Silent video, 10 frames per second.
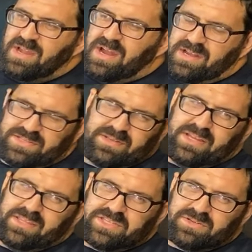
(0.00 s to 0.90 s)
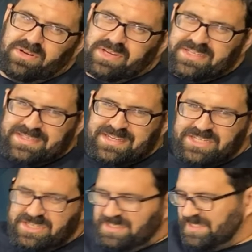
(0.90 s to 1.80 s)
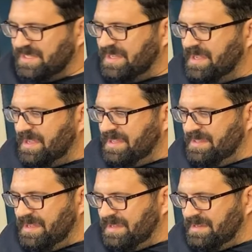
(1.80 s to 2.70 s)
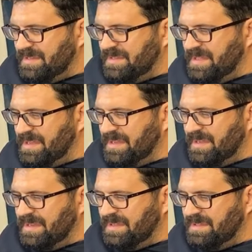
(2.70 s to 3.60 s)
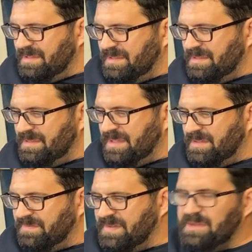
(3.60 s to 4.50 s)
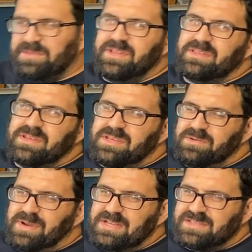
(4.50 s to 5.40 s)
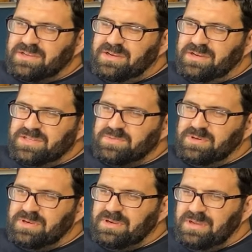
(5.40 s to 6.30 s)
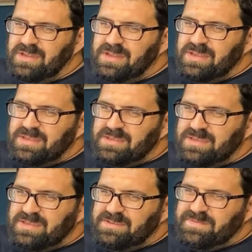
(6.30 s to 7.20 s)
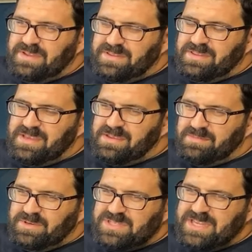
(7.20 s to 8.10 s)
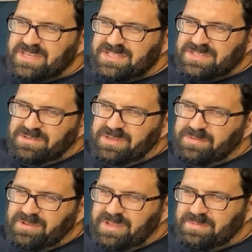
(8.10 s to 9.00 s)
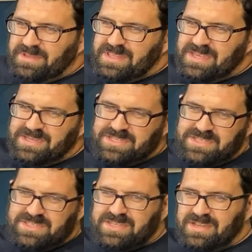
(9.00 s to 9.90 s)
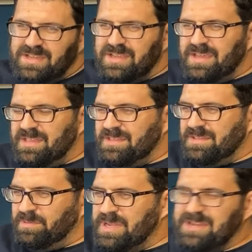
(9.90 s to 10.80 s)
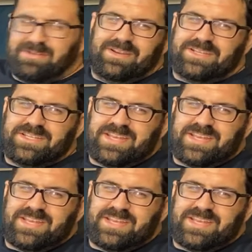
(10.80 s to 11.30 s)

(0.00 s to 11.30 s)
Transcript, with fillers: also got the strongest engines, and that they uh, they felt that the U.S. cars were he, he felt they Mercedes deliberately put the engines, uh, the weaker engines